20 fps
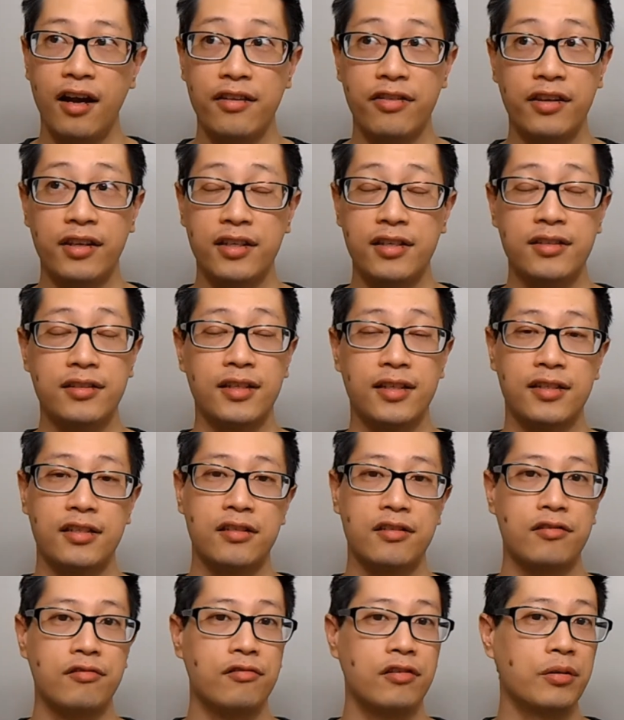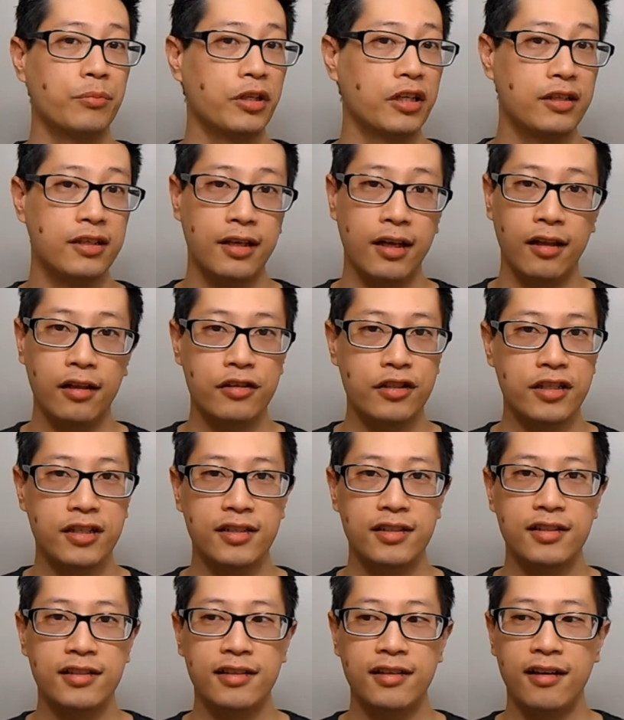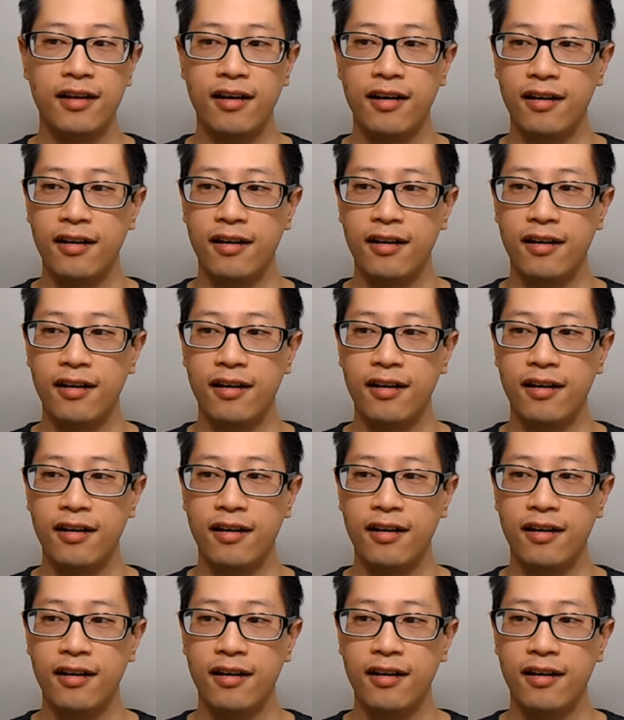I think he's extremely intelligent